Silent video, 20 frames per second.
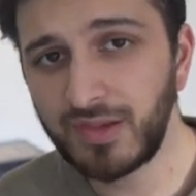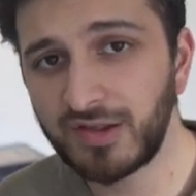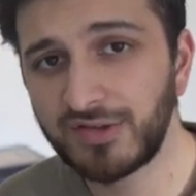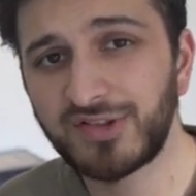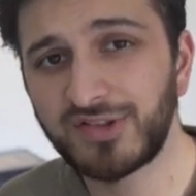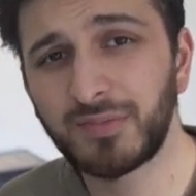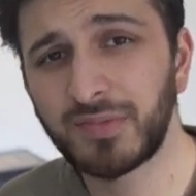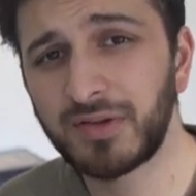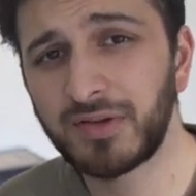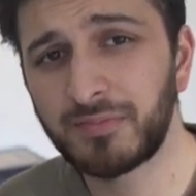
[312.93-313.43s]

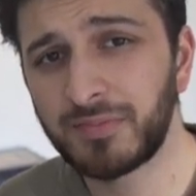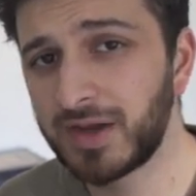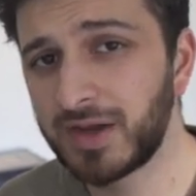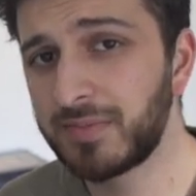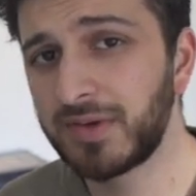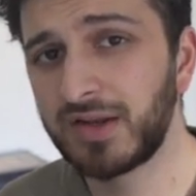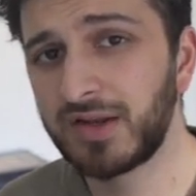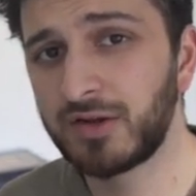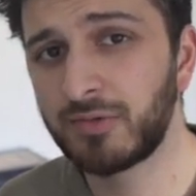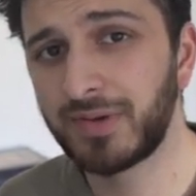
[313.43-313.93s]
Some of them
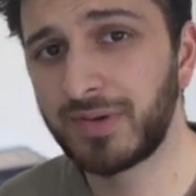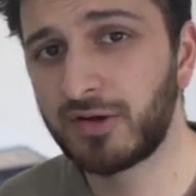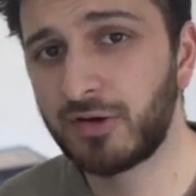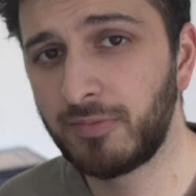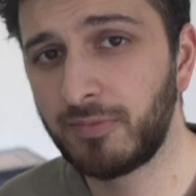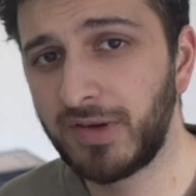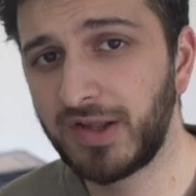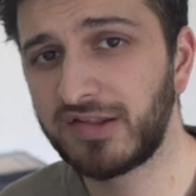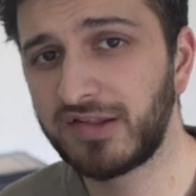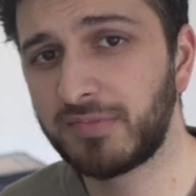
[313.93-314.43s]
might be a little bit
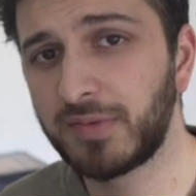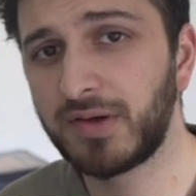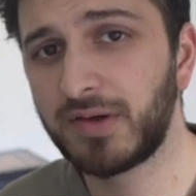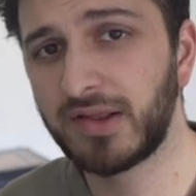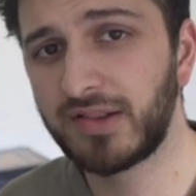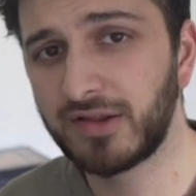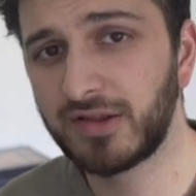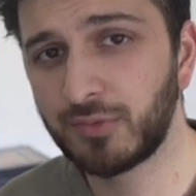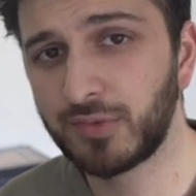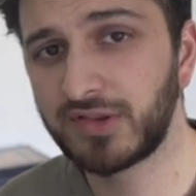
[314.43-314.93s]
complex,
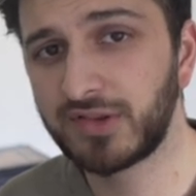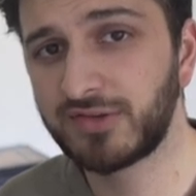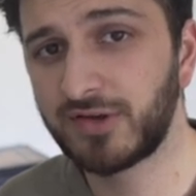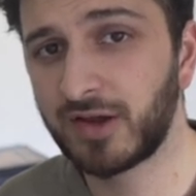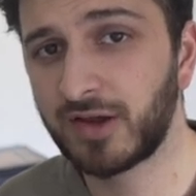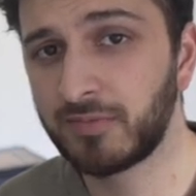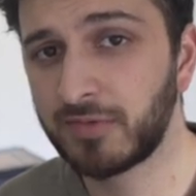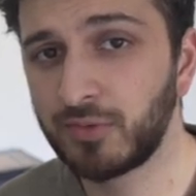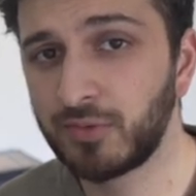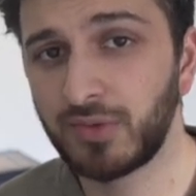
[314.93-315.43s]
but I think with
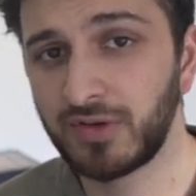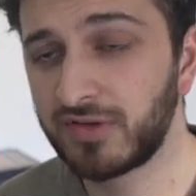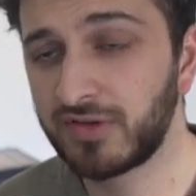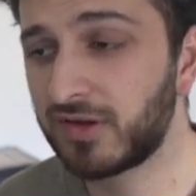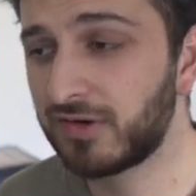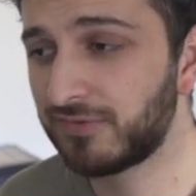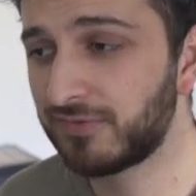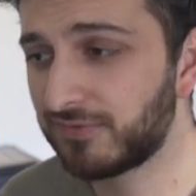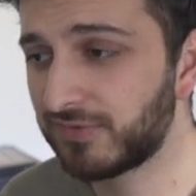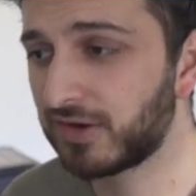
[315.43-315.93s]
time you will
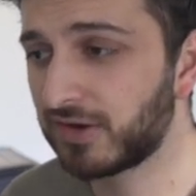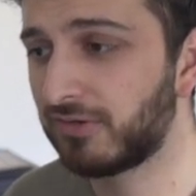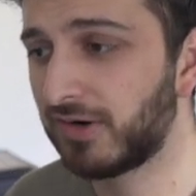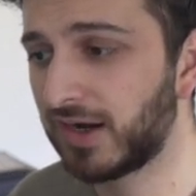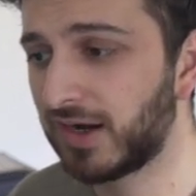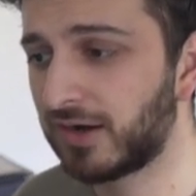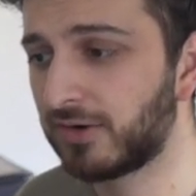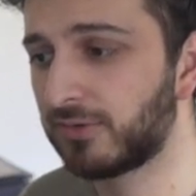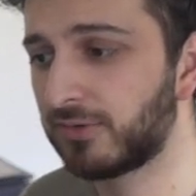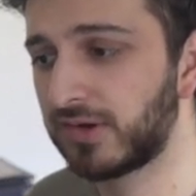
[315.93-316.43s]
kind of figure
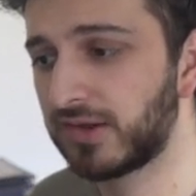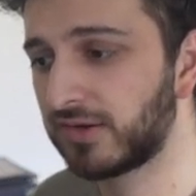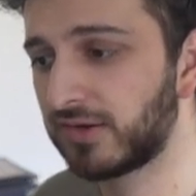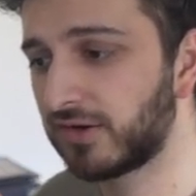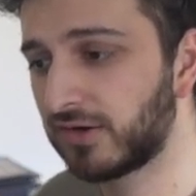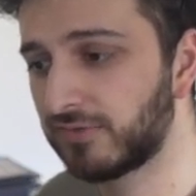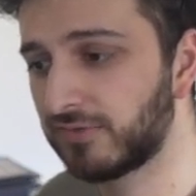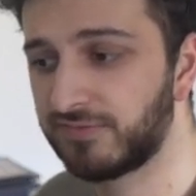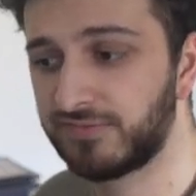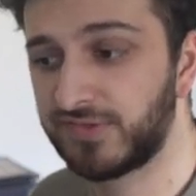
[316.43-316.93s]
it out and
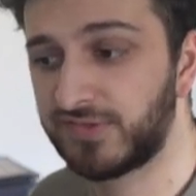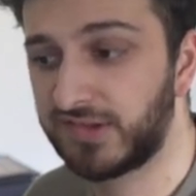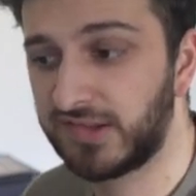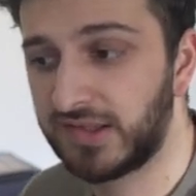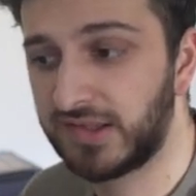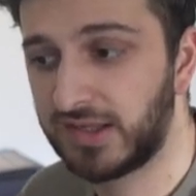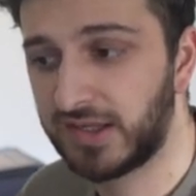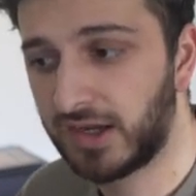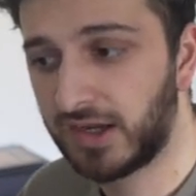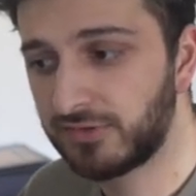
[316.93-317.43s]
kind of
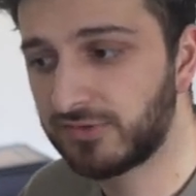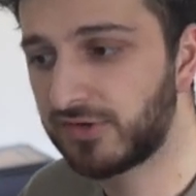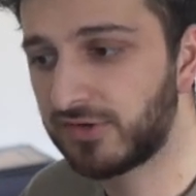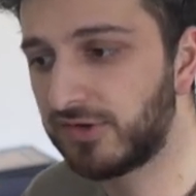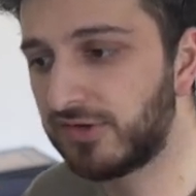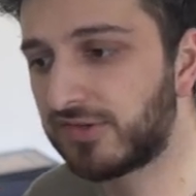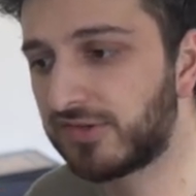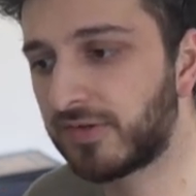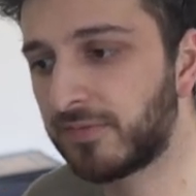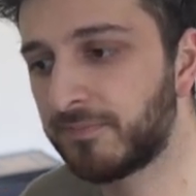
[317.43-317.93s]
see how
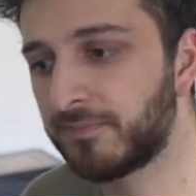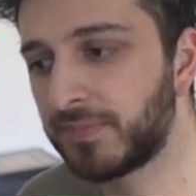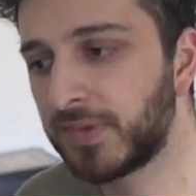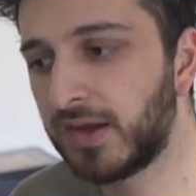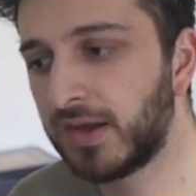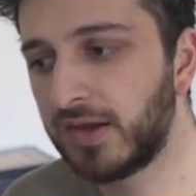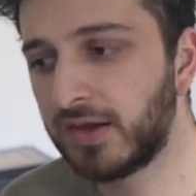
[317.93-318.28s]
to use them.